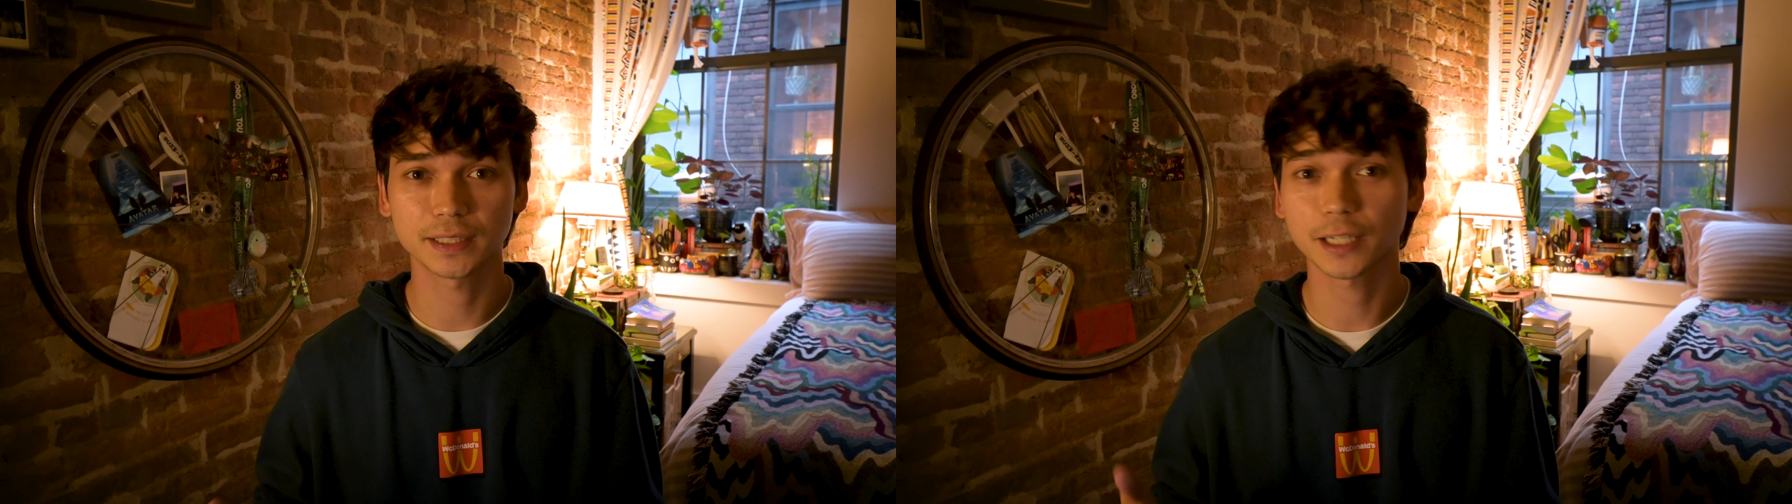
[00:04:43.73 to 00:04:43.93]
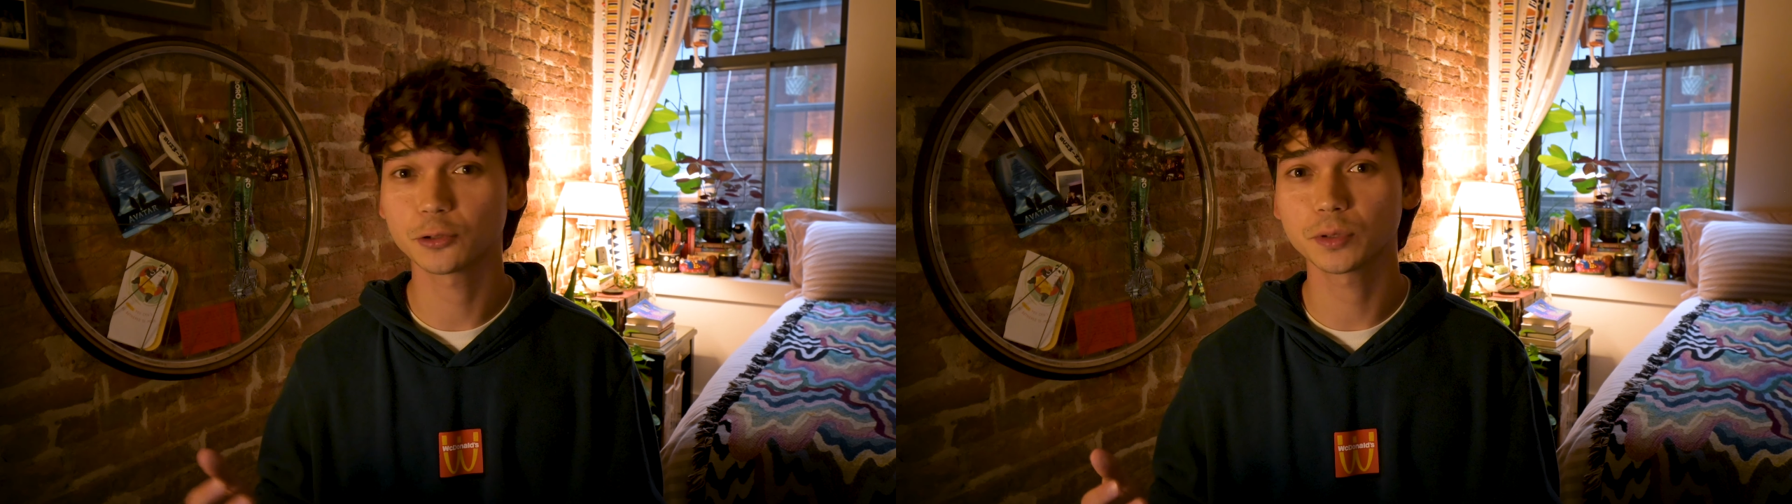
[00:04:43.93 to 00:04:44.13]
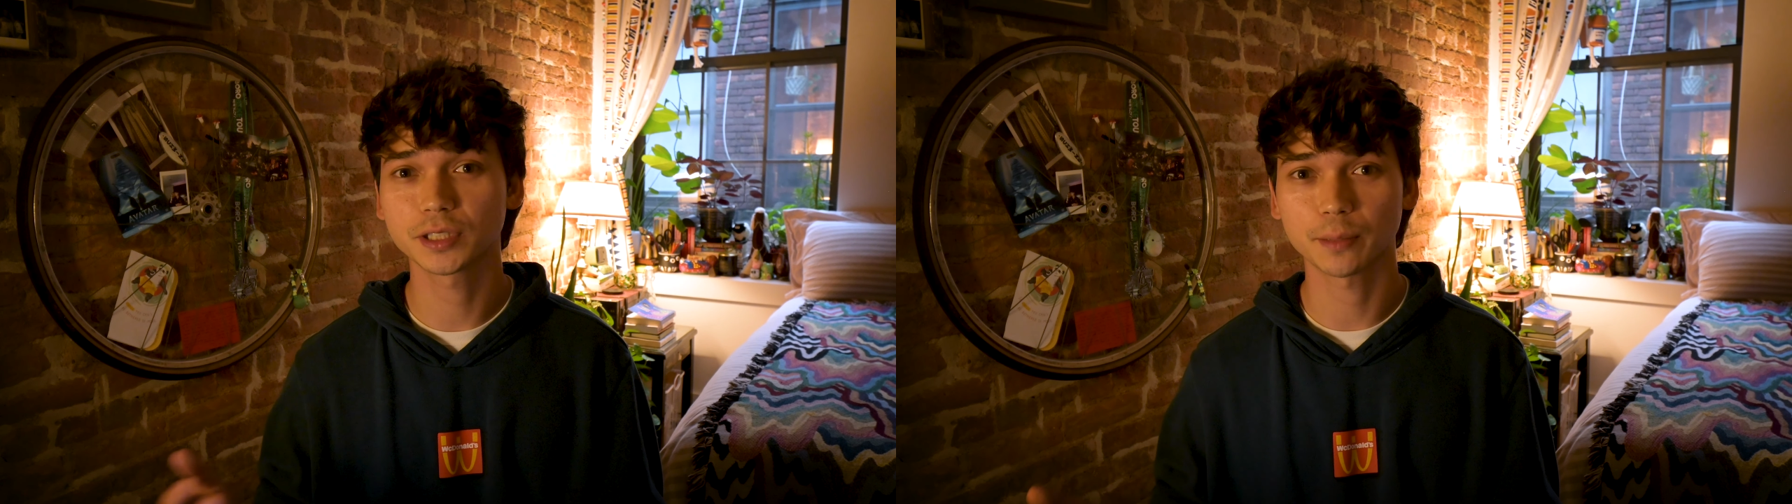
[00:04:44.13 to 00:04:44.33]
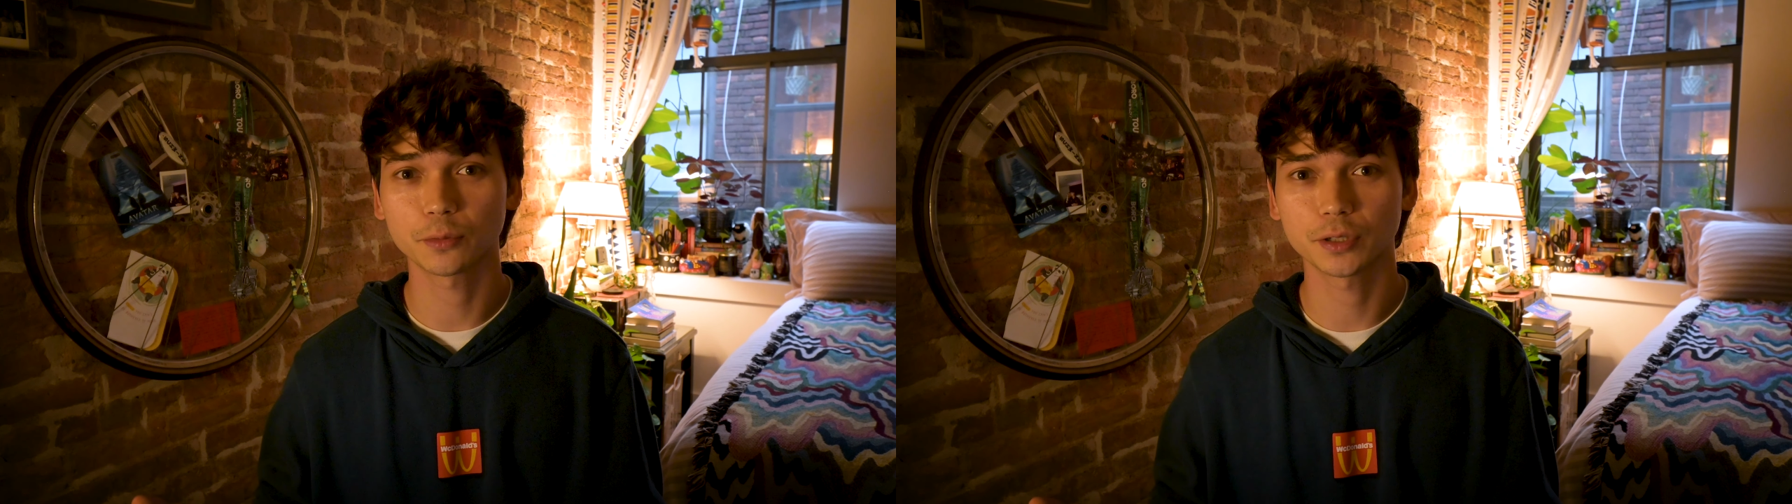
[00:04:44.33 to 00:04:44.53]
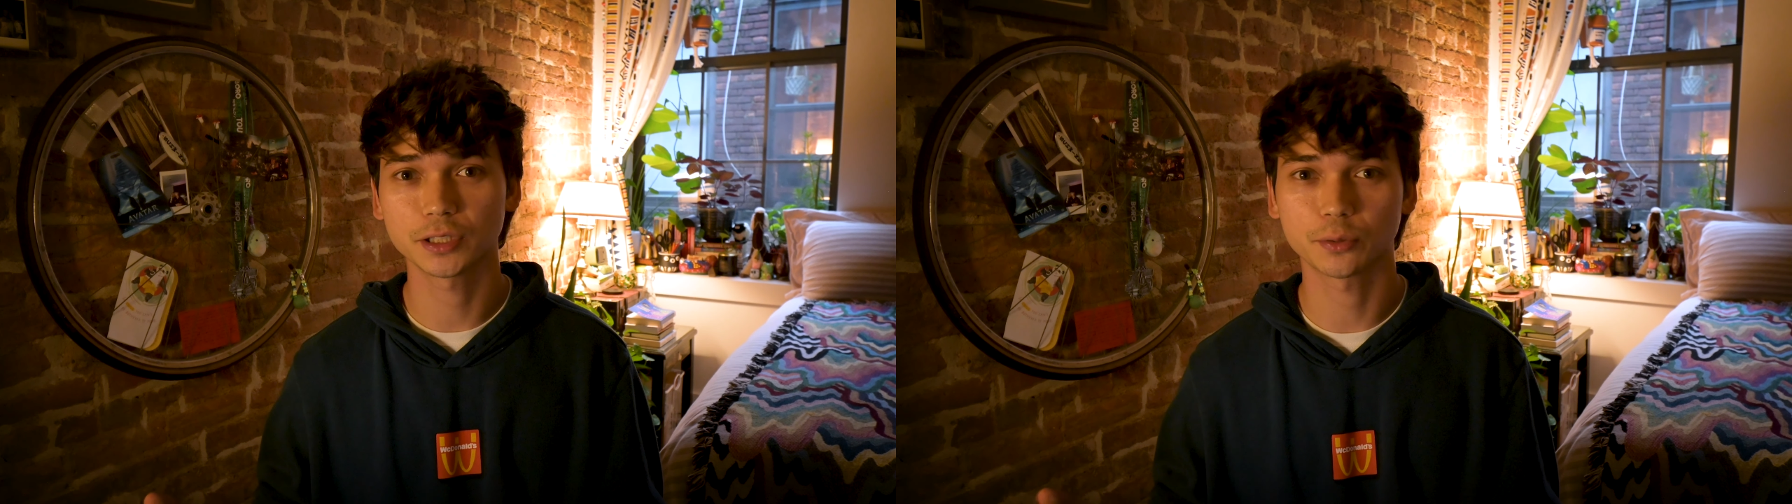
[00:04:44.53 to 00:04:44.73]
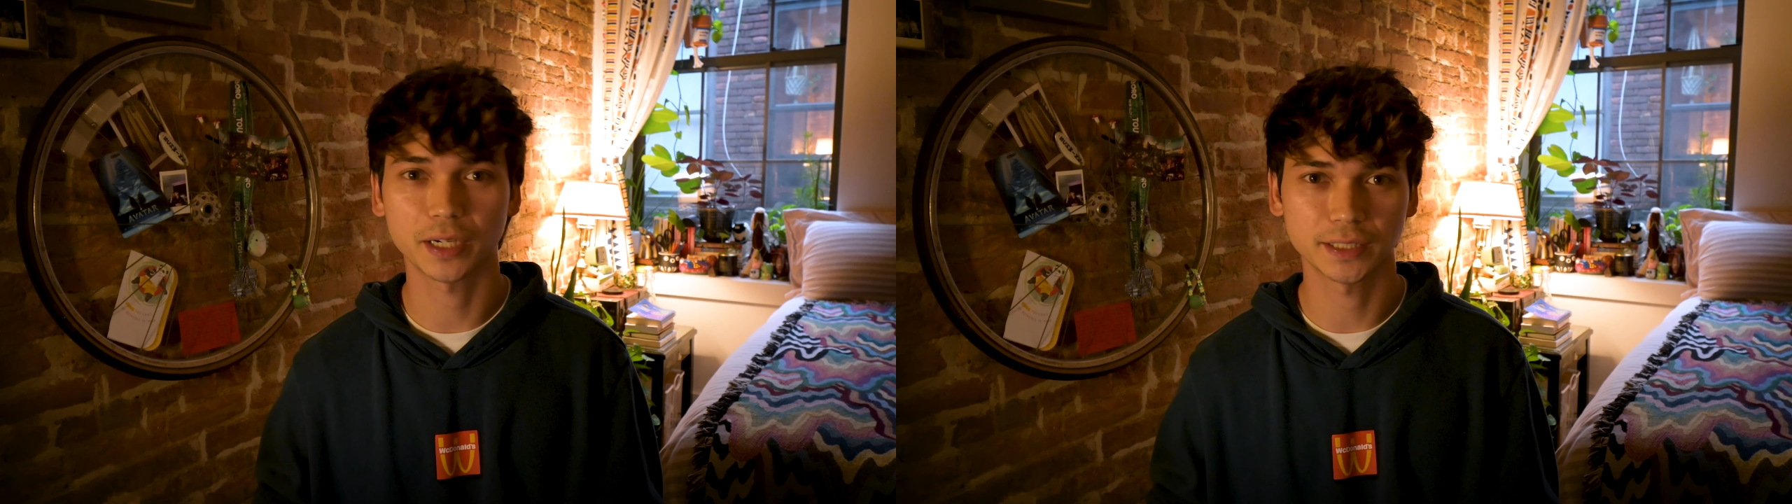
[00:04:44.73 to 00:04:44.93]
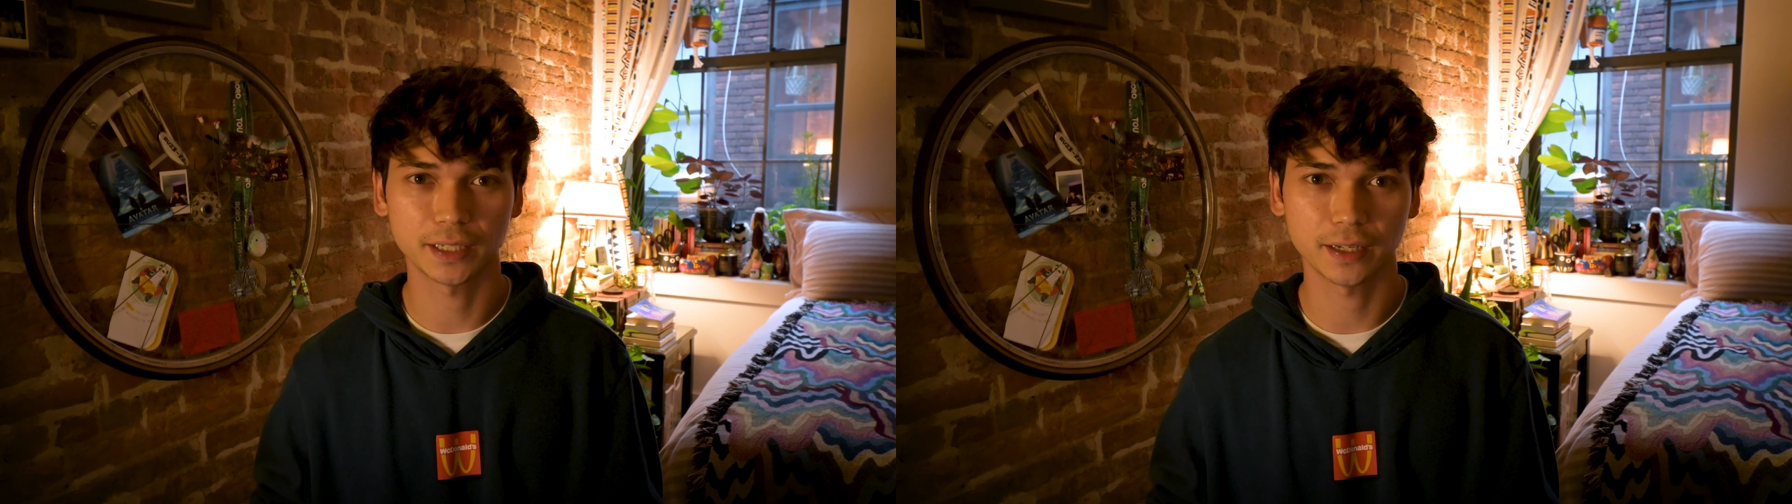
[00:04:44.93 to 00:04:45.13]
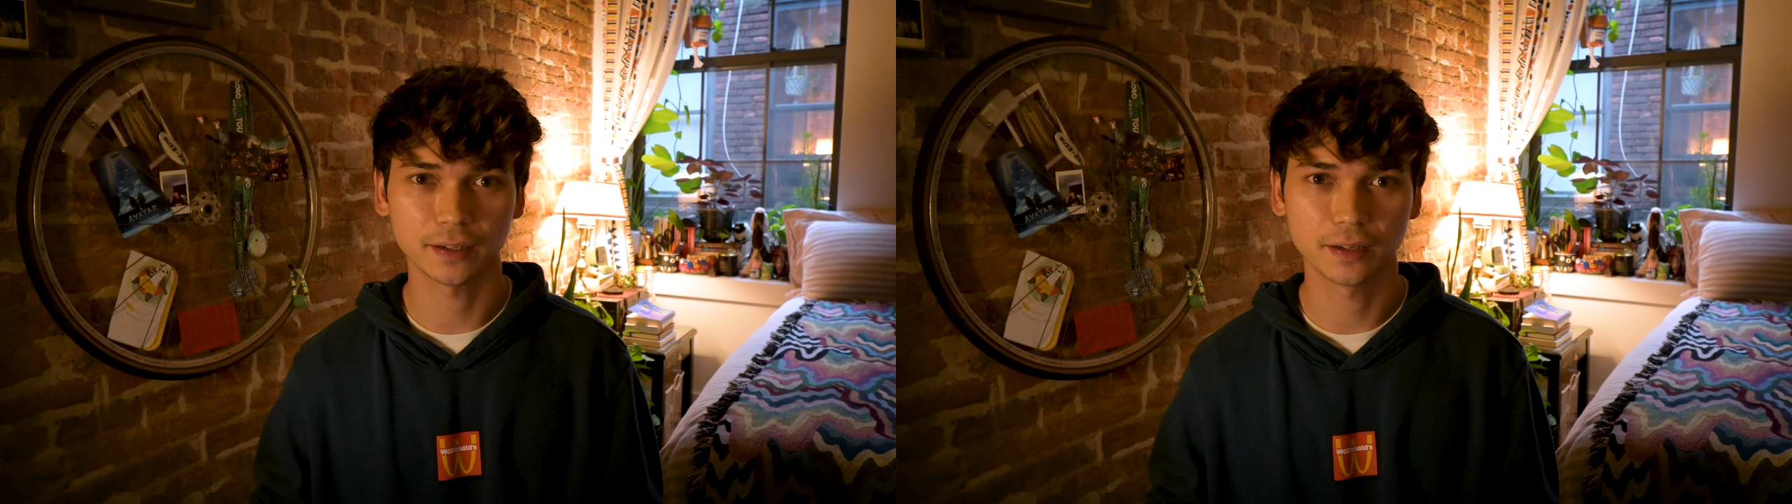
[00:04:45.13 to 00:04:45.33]
scheduled summaries twice a
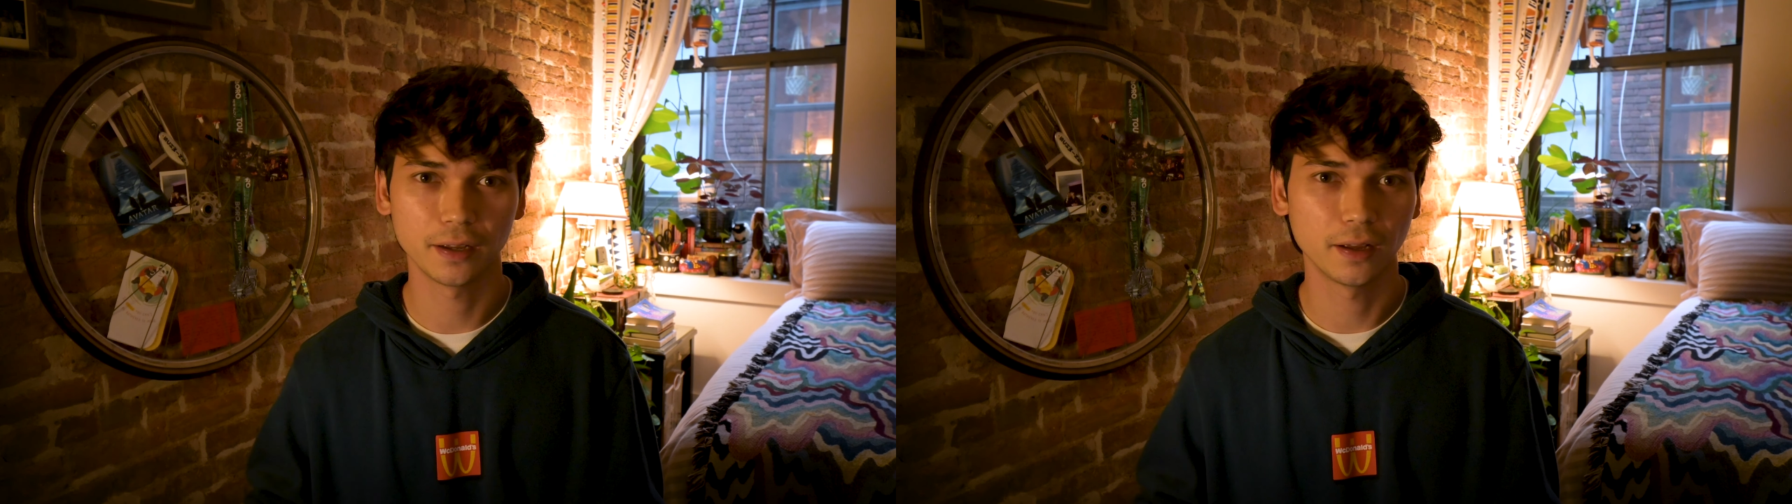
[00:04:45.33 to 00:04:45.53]
day